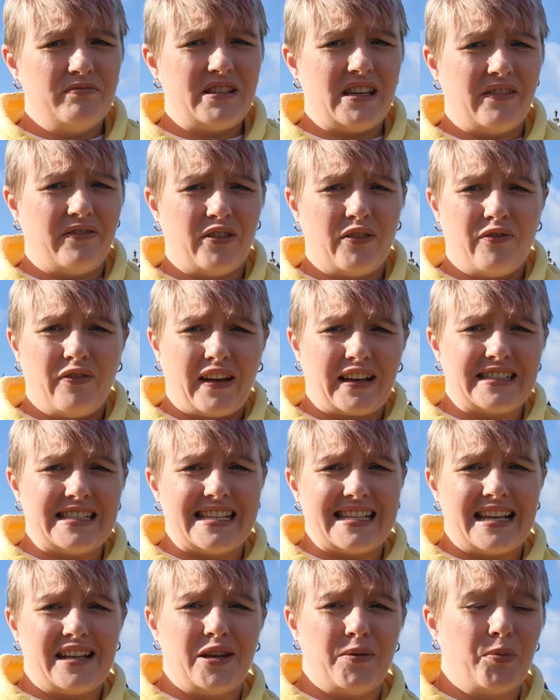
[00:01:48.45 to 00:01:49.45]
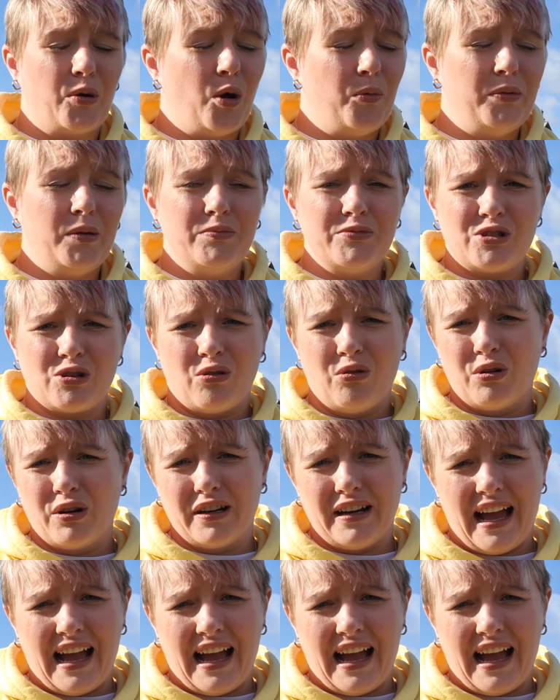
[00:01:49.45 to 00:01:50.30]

see if it fixes any problems or